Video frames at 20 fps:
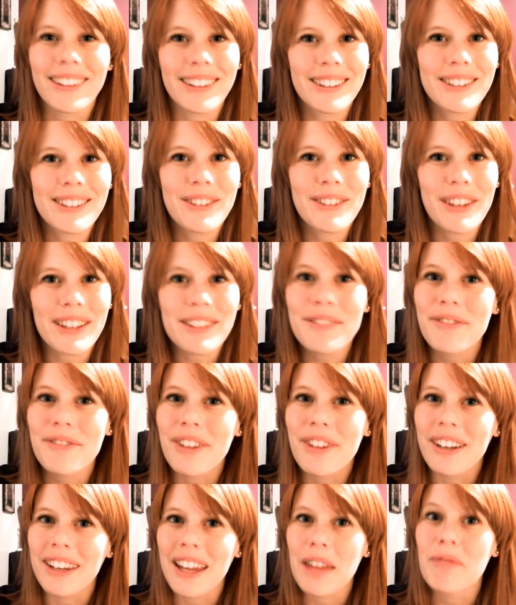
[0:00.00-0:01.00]
it's a
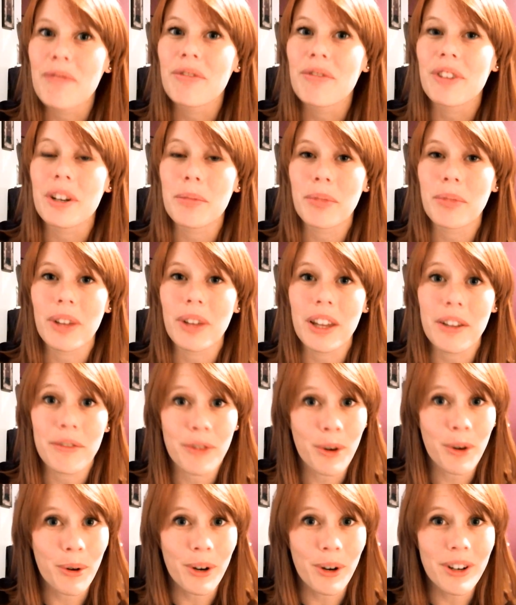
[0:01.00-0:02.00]
fun game for you to play,
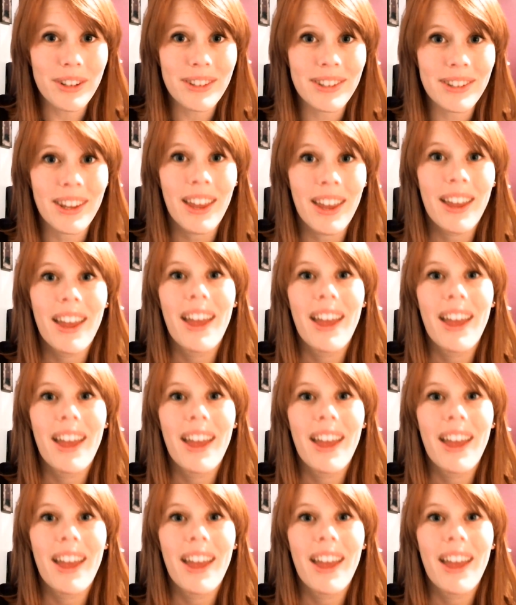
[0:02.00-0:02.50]
of course.